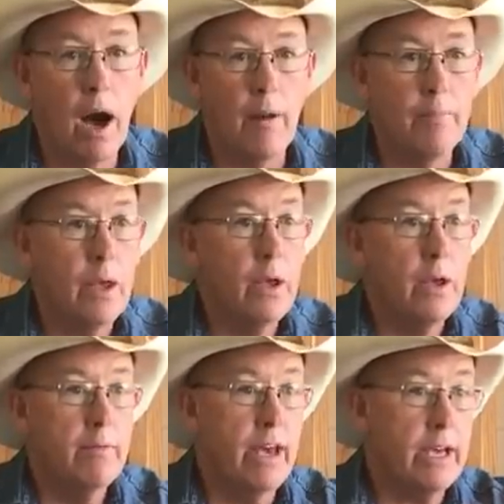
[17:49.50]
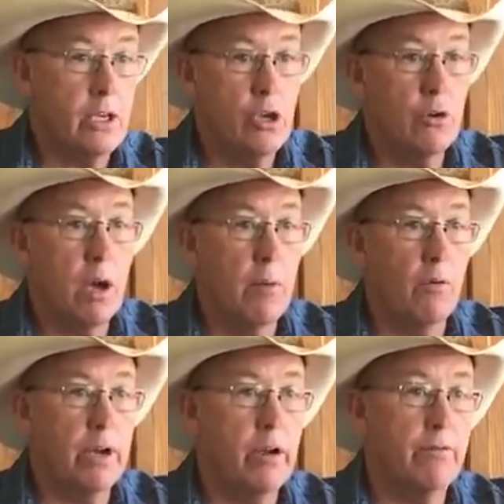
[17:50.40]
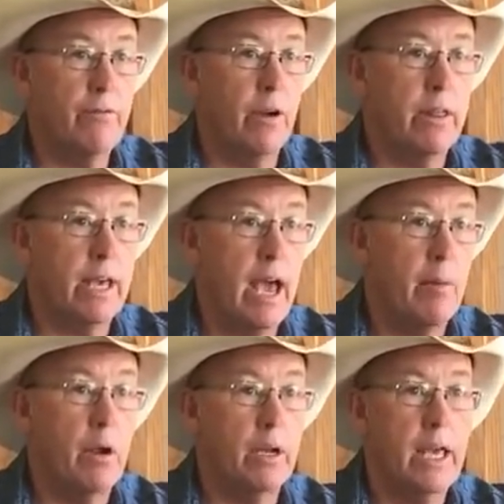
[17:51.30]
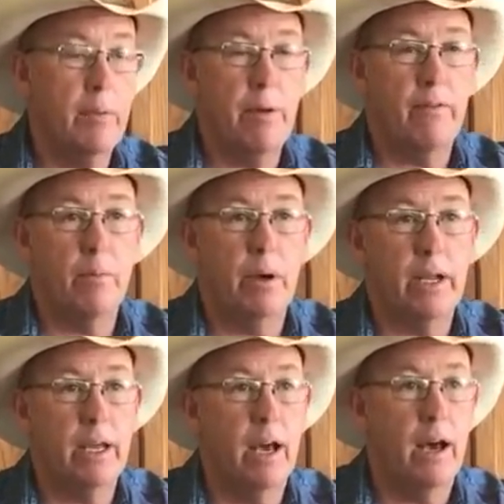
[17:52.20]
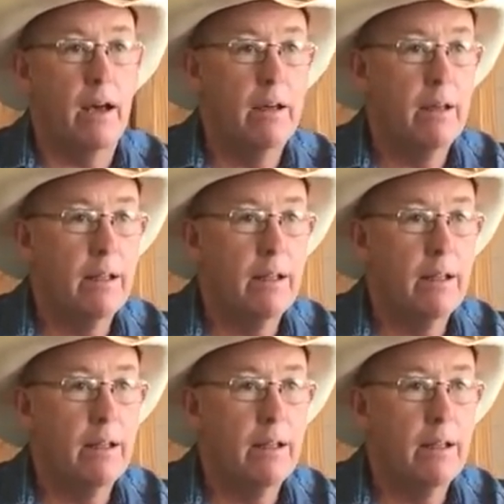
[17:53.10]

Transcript: um, Vic, you come over here in front of the camera no. and keep everybody no. uh,